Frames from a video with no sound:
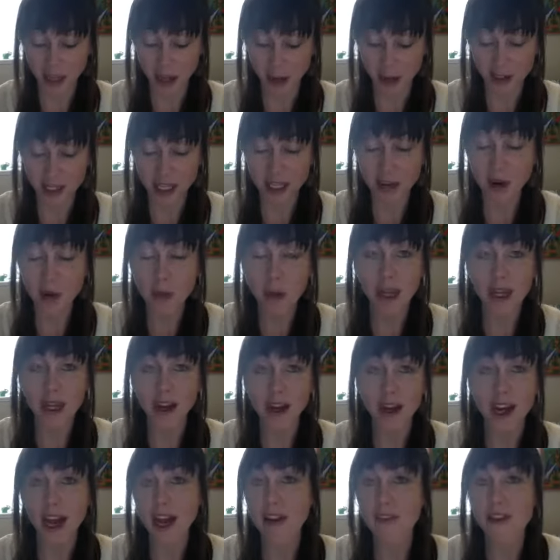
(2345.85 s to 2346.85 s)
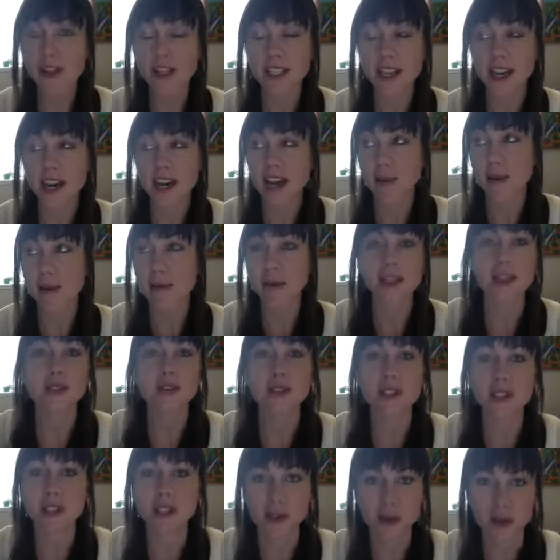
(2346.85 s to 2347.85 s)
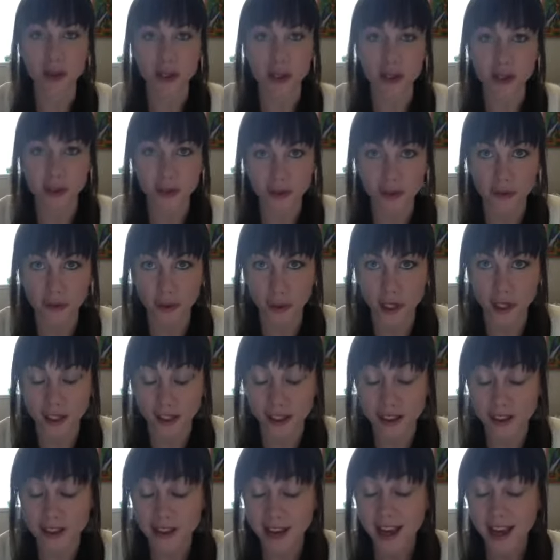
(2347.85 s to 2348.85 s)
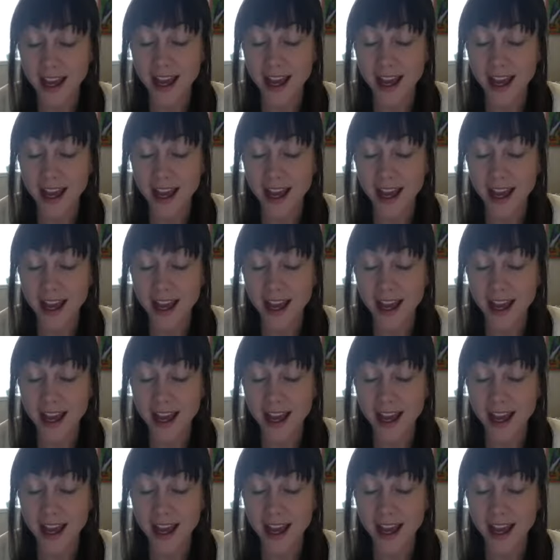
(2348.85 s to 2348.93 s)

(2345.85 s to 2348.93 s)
I was like, oh my God, every time I've been using these oils for 4 years.